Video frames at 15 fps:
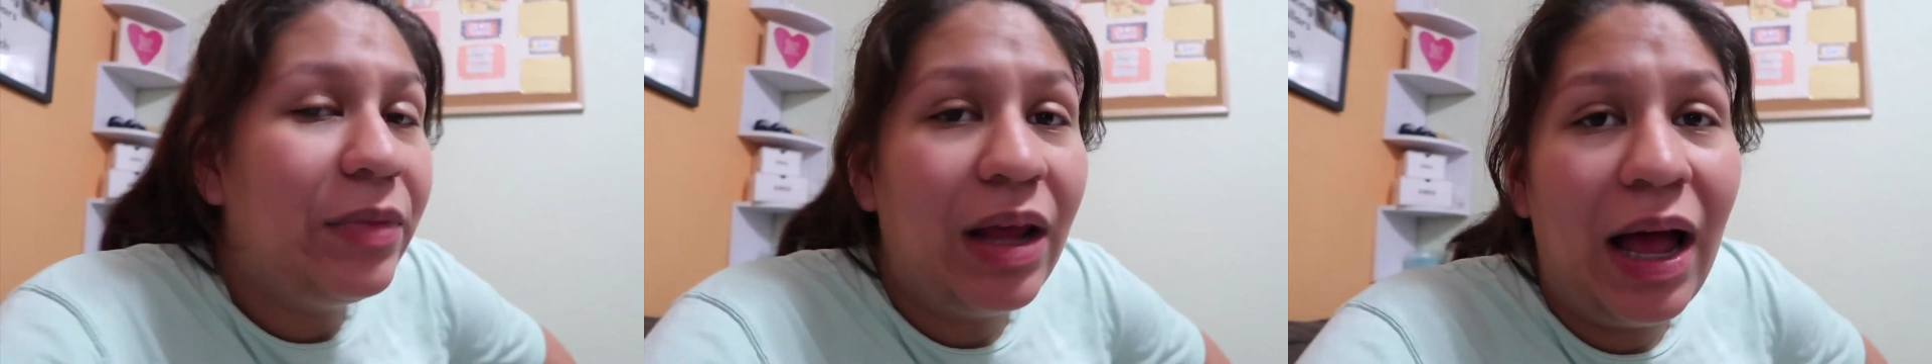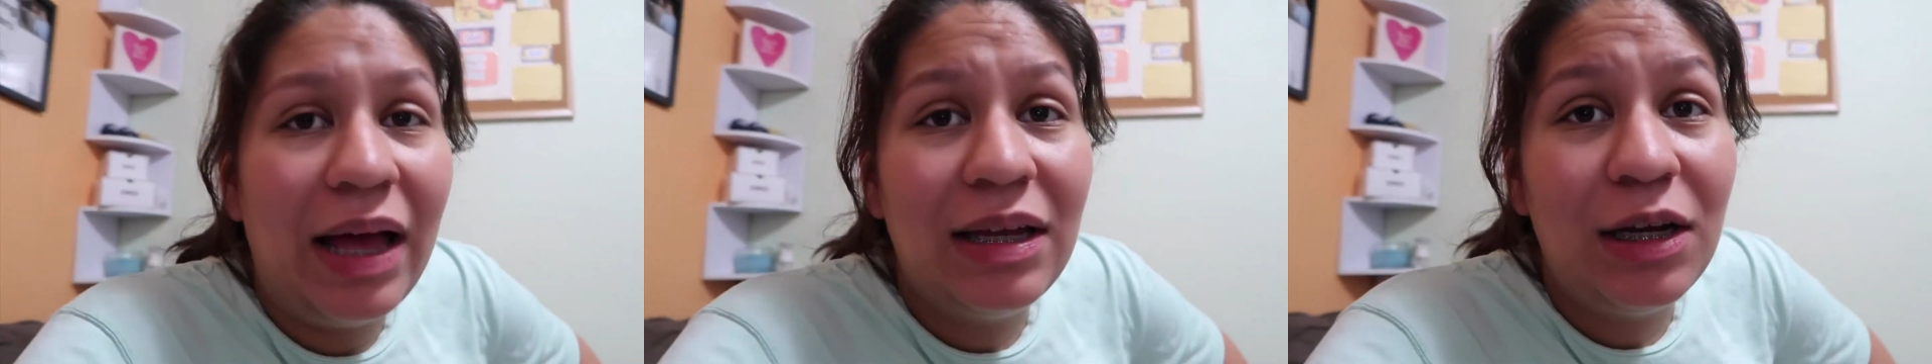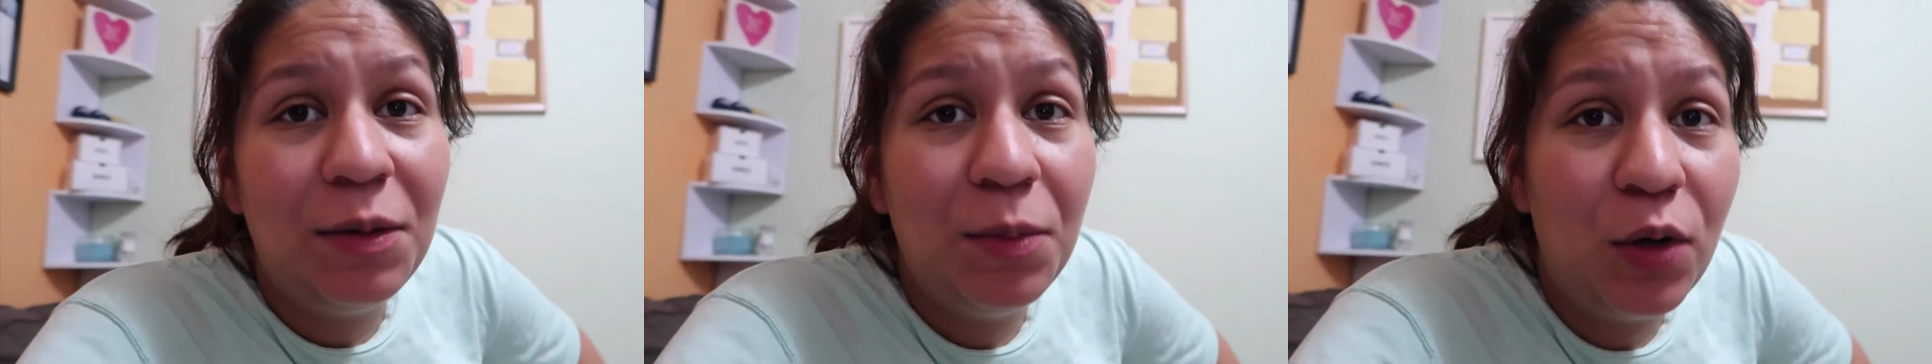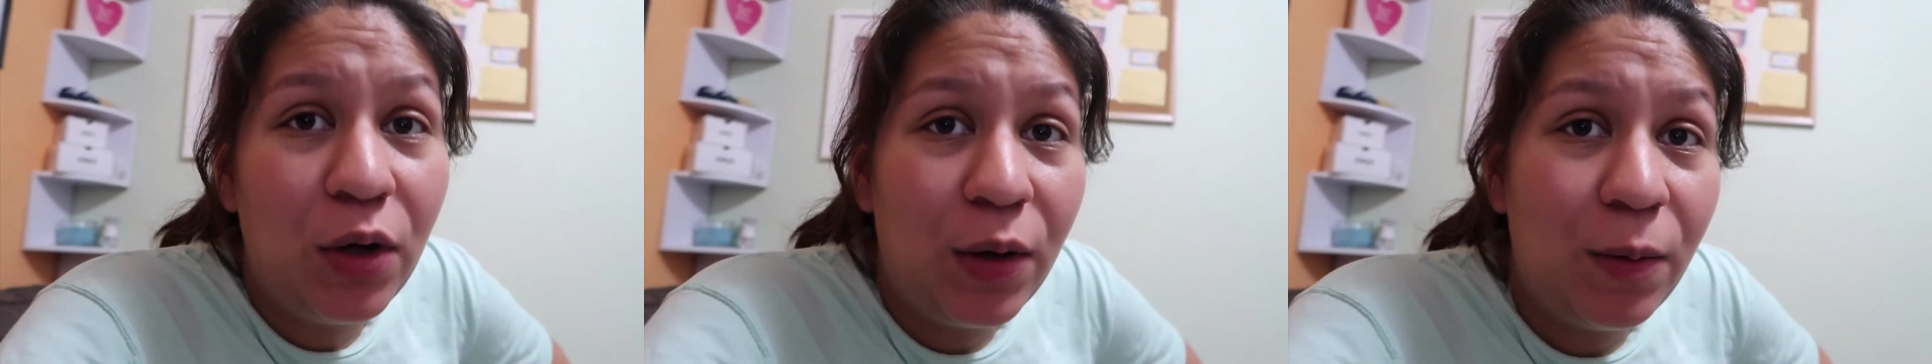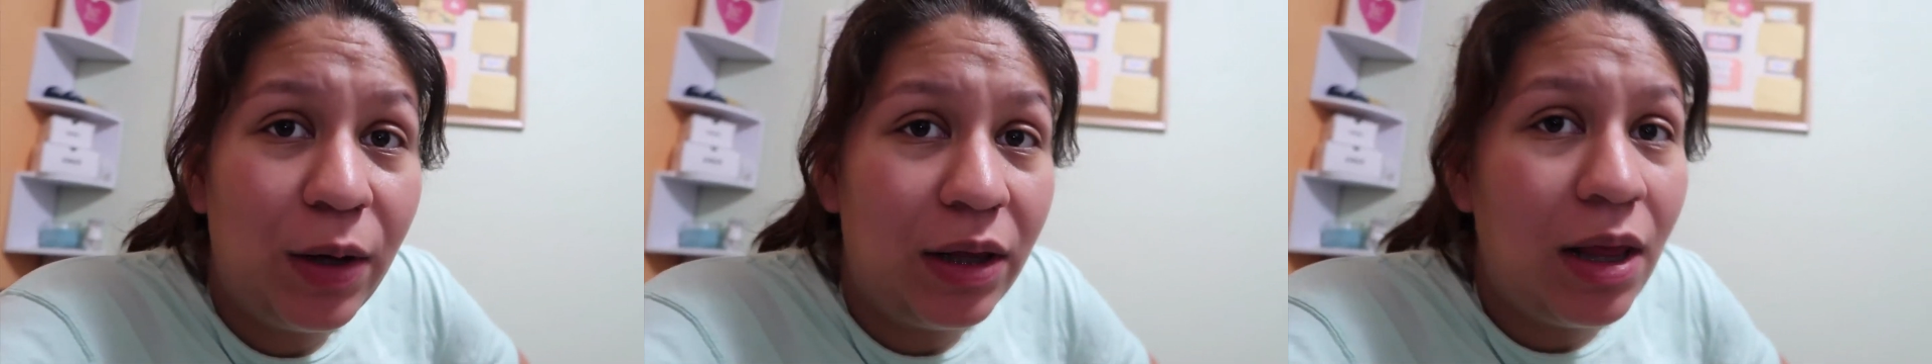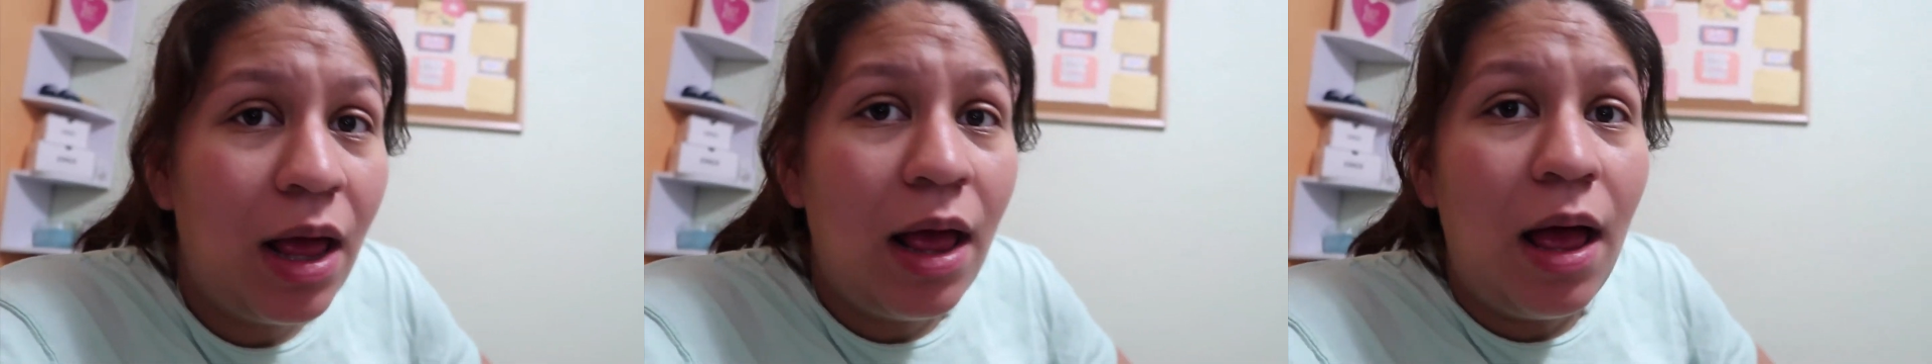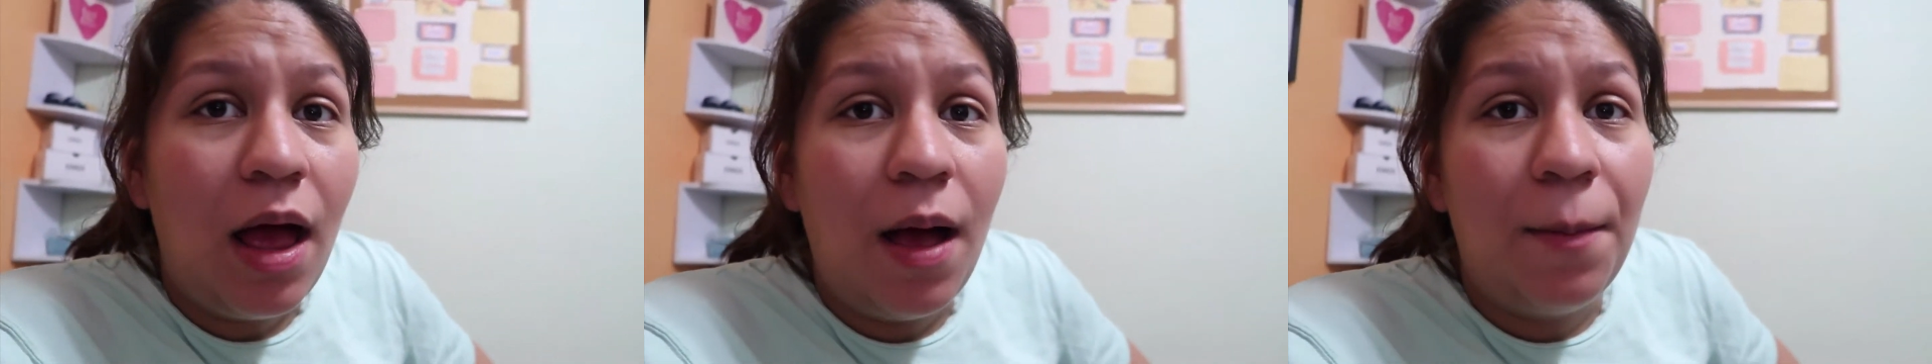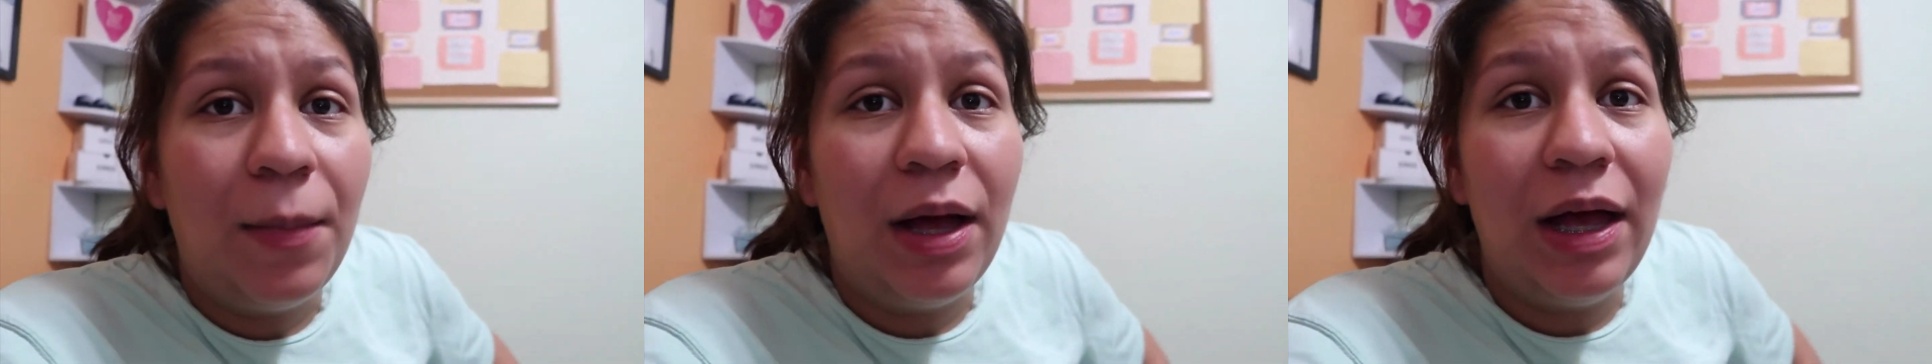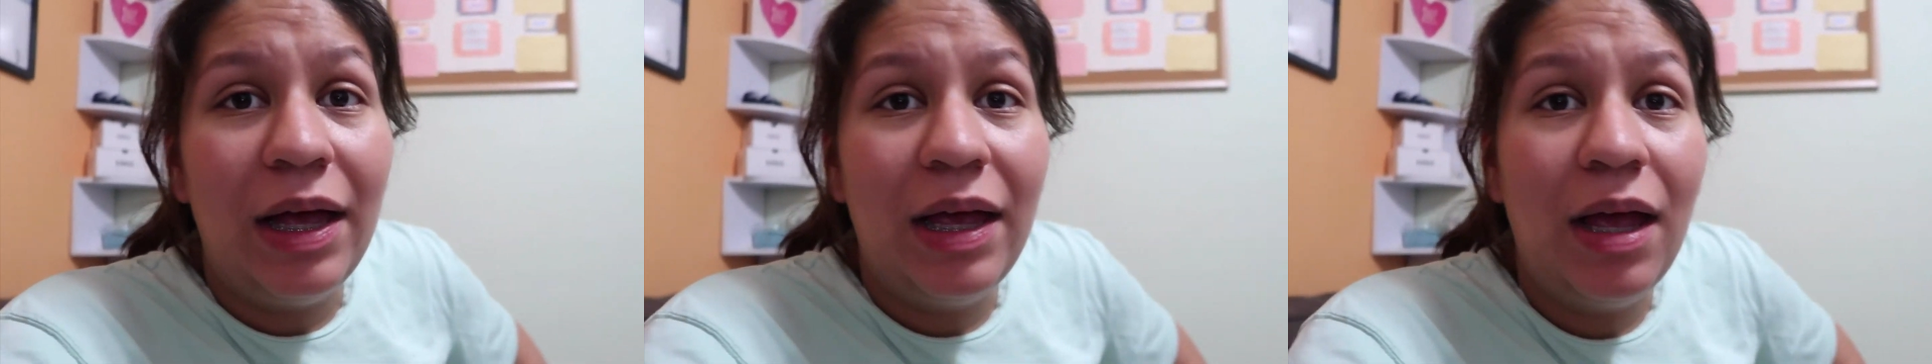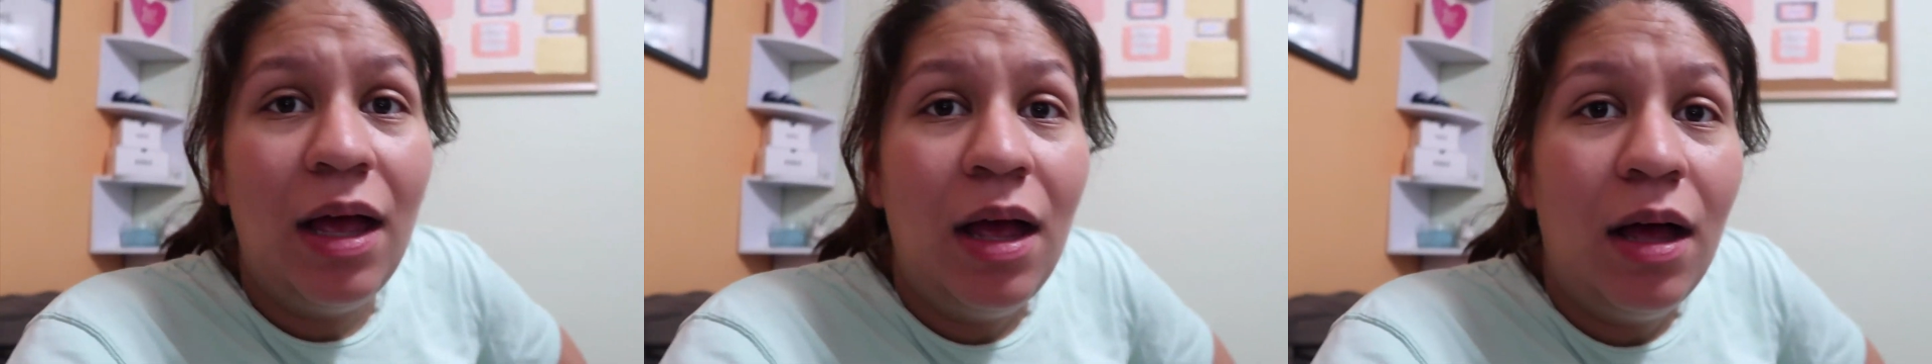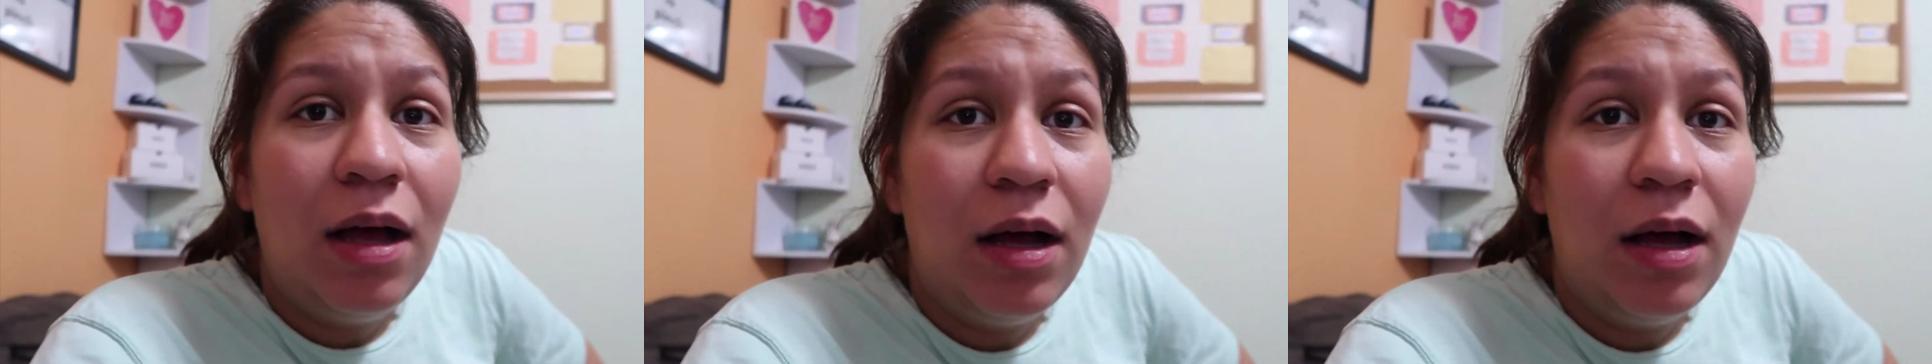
I ended up going with my